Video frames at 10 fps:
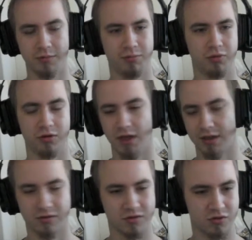put
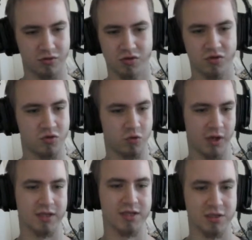like
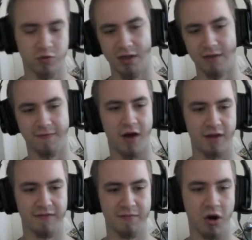
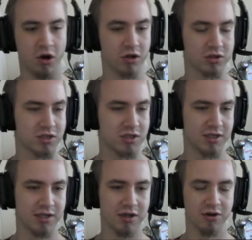20-25 Murlocs
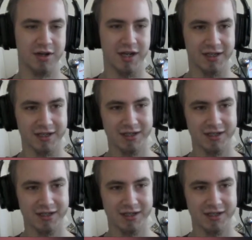in your deck,